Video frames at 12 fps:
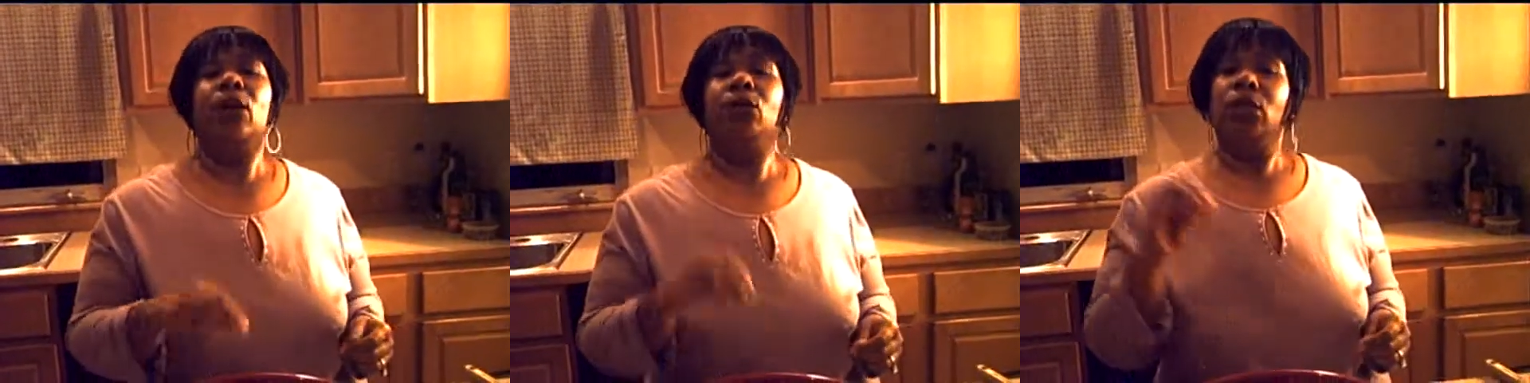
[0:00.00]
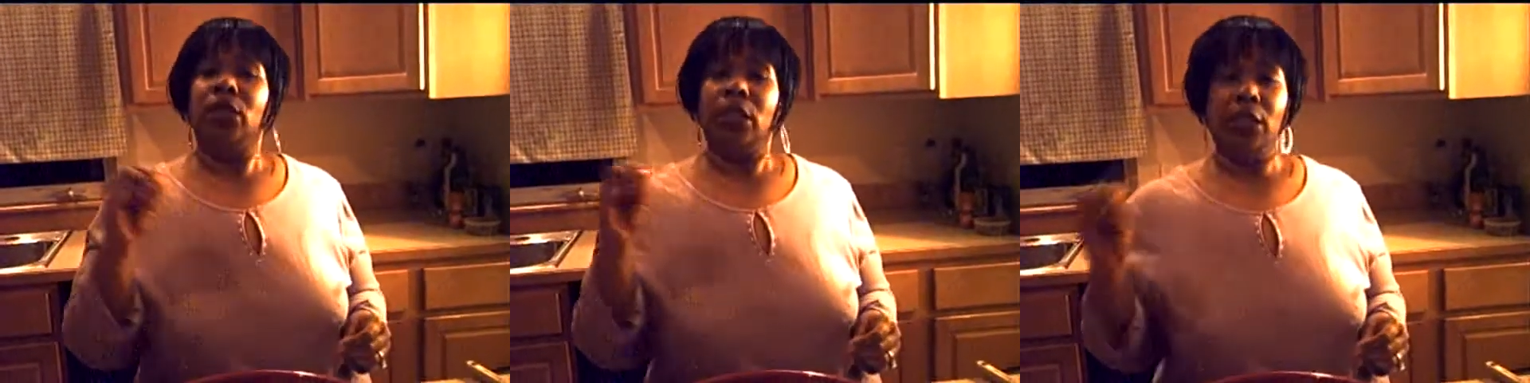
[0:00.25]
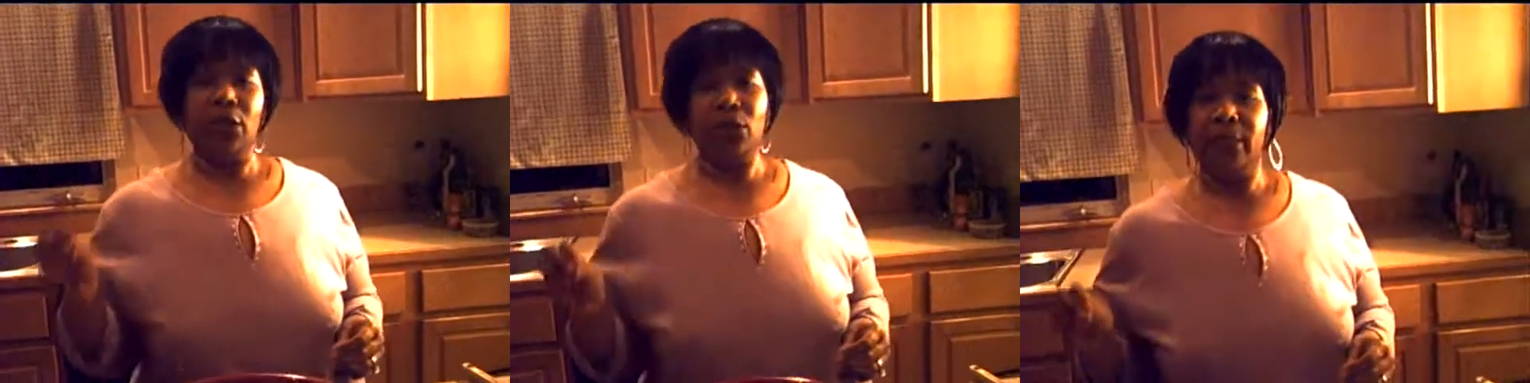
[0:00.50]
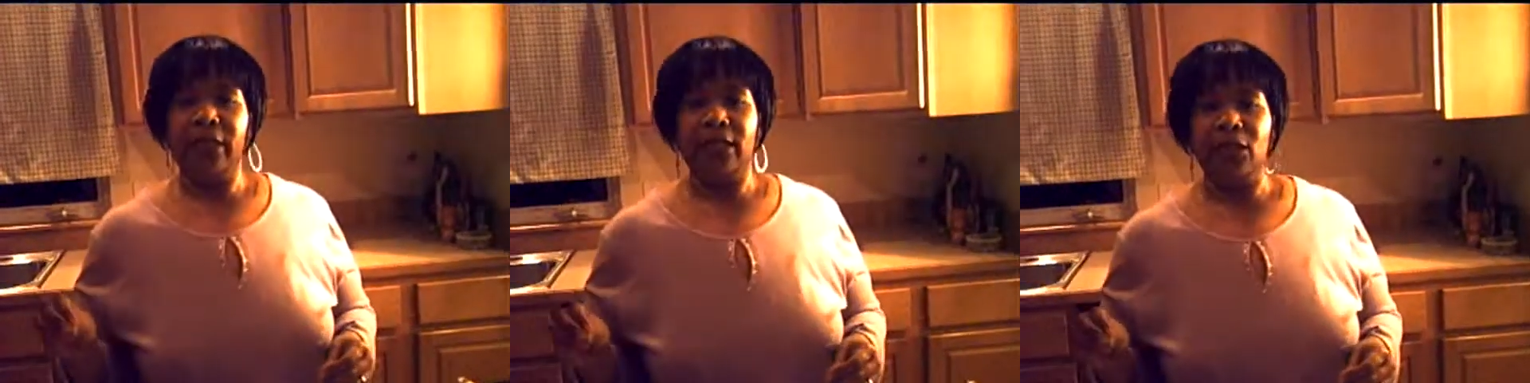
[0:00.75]
that was a
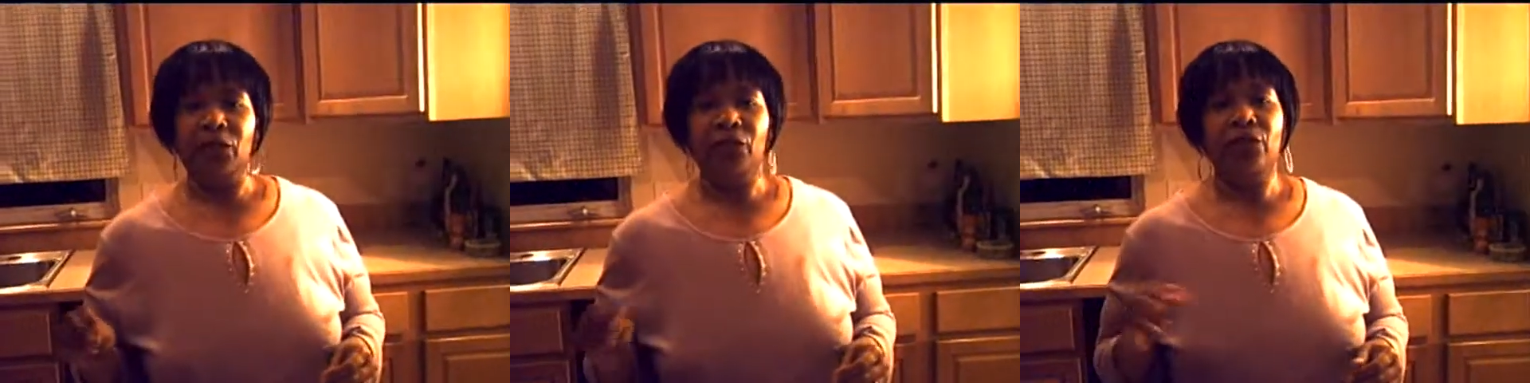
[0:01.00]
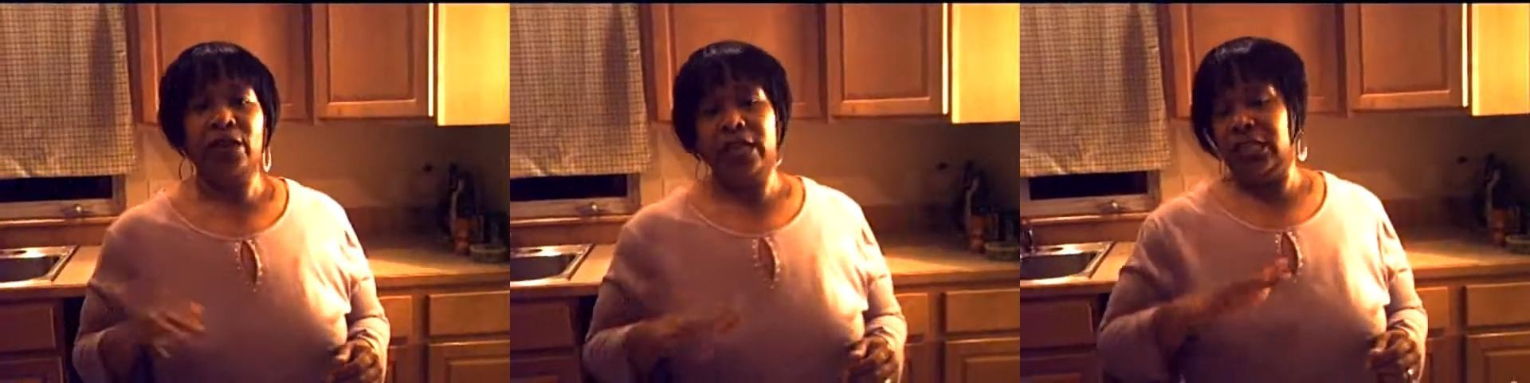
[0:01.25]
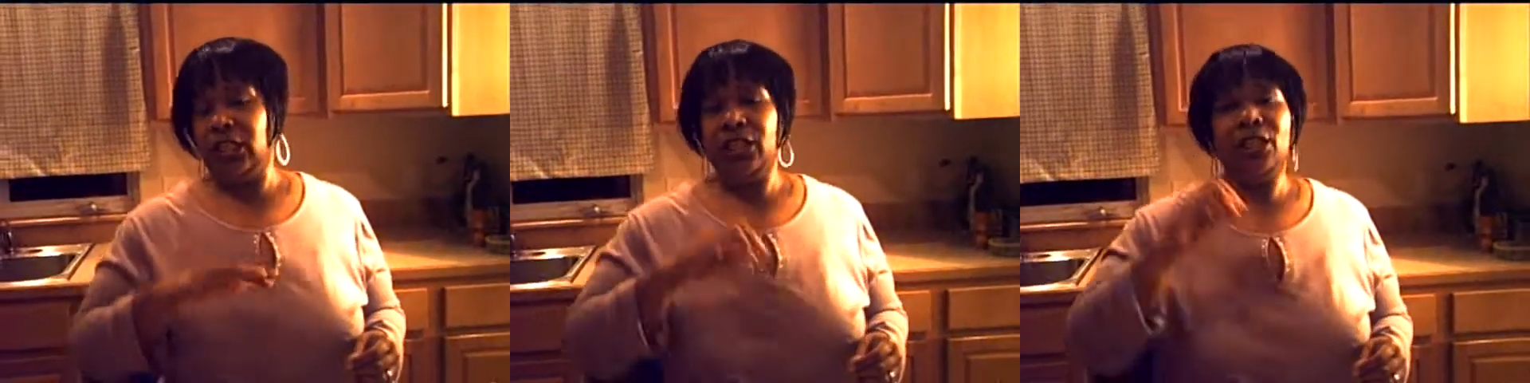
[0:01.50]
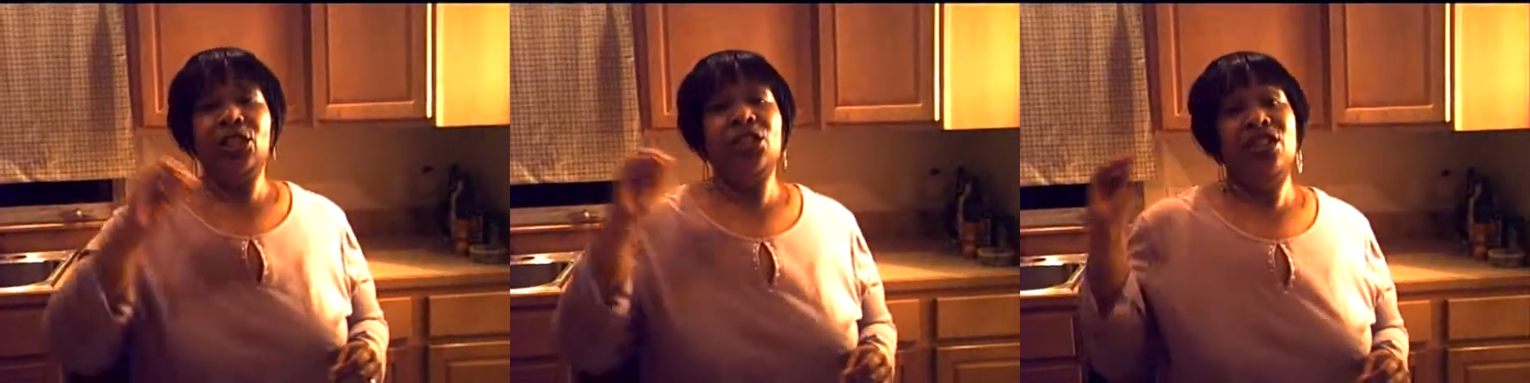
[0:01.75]
little bit different and
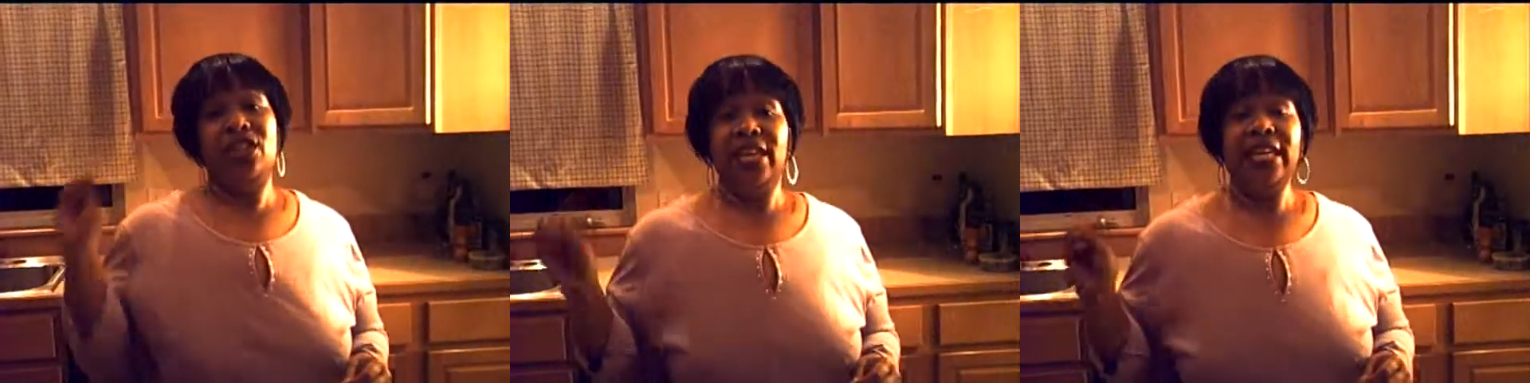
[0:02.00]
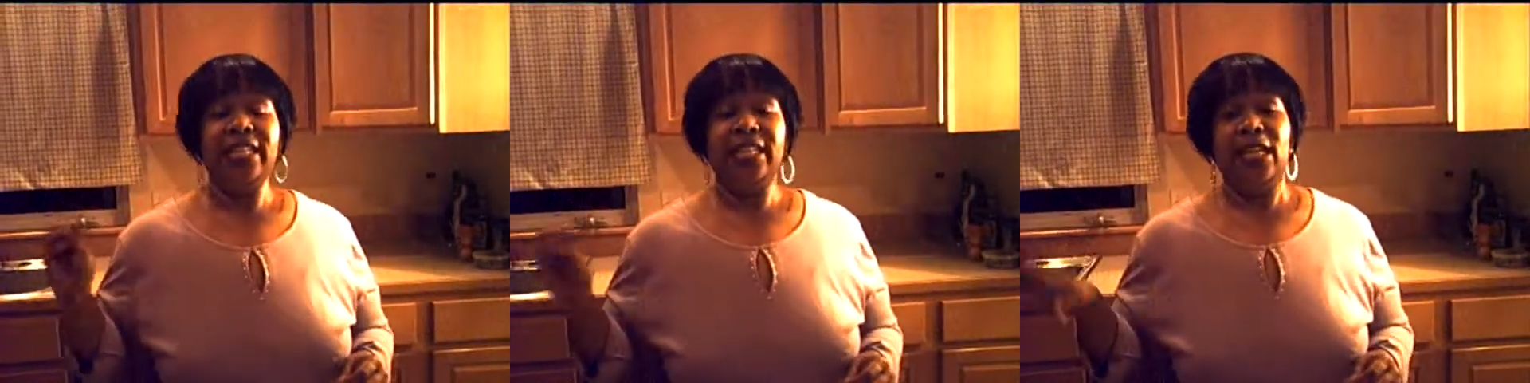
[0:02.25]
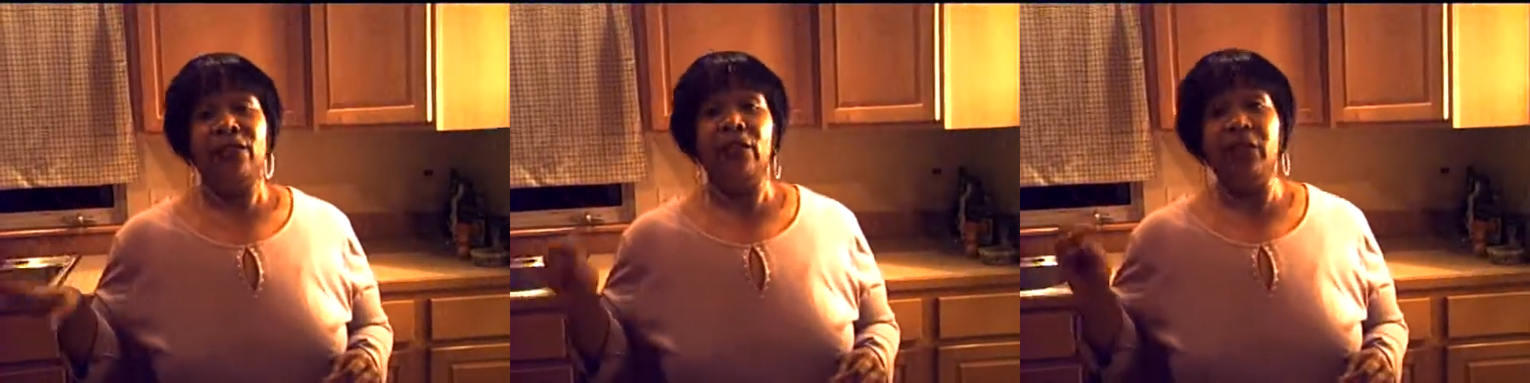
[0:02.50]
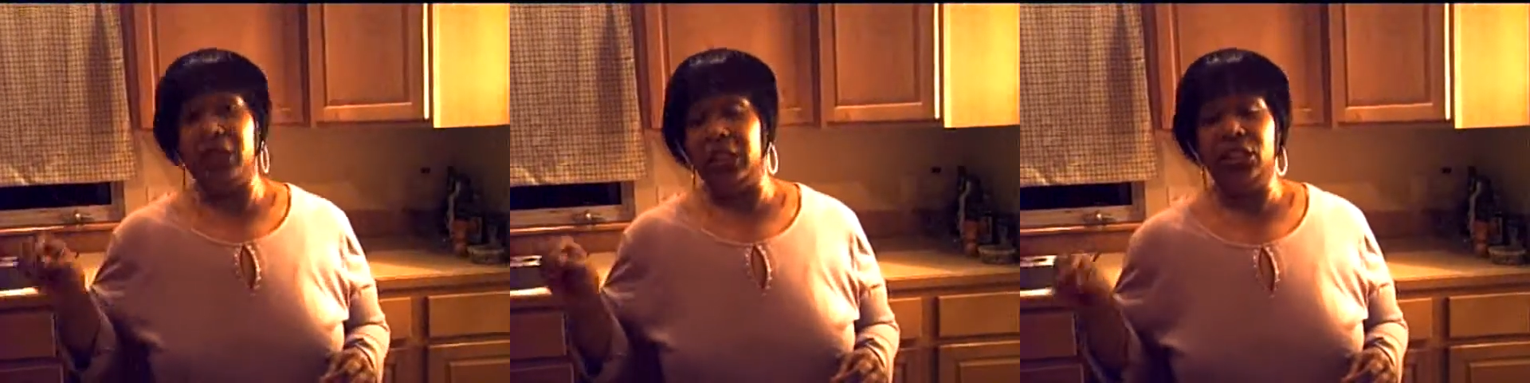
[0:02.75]
took it to the next
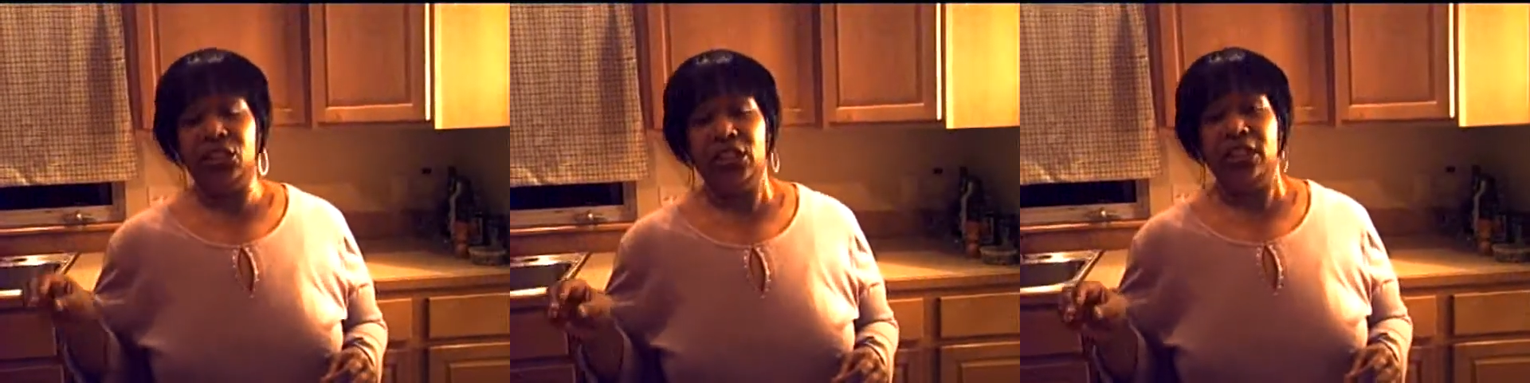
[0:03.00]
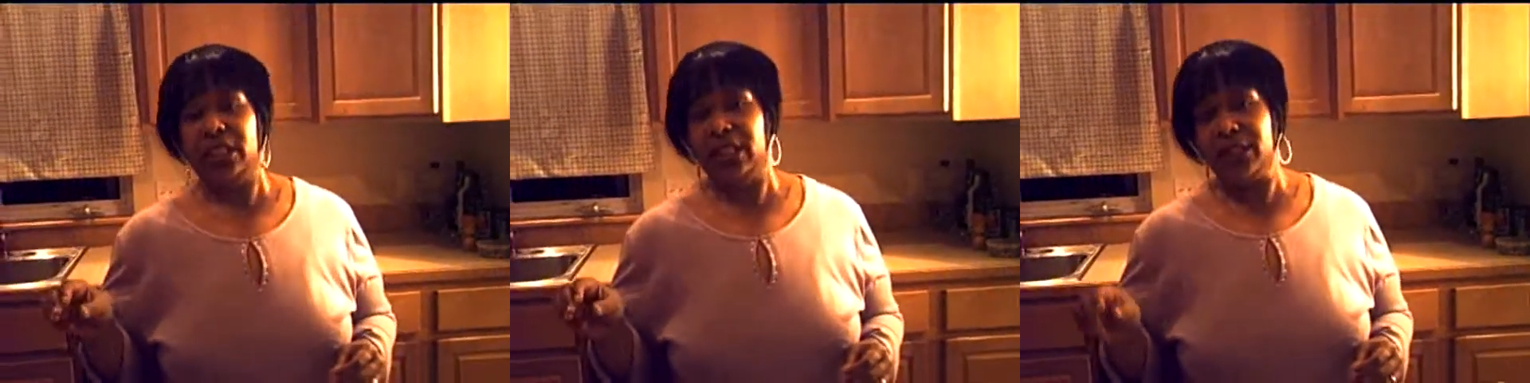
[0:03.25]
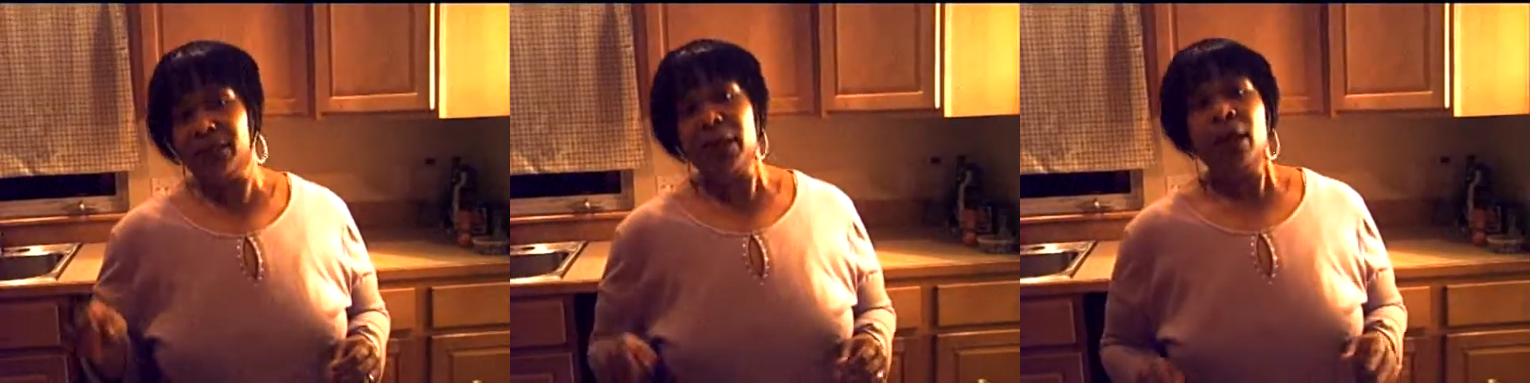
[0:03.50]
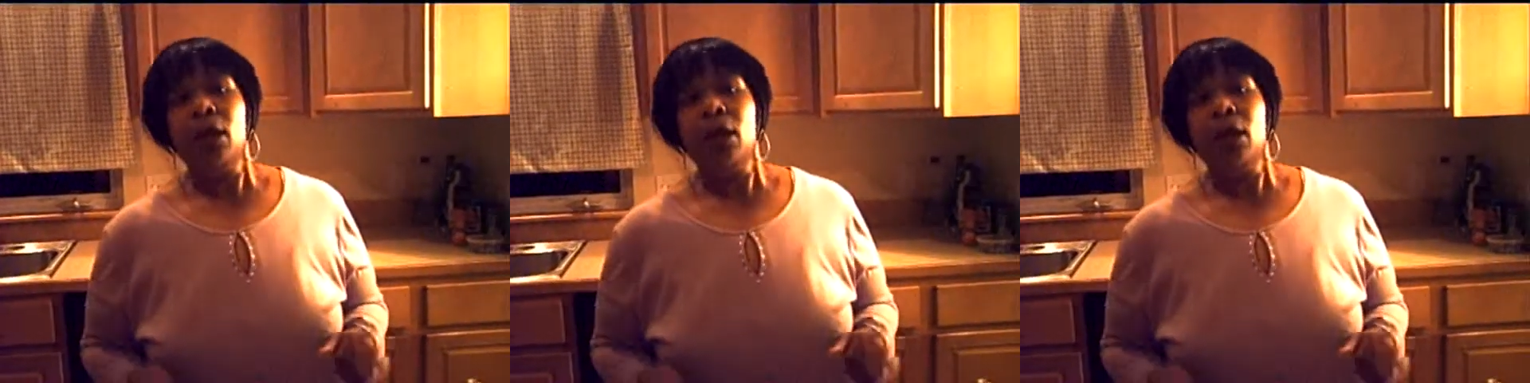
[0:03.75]
level of deliciousness.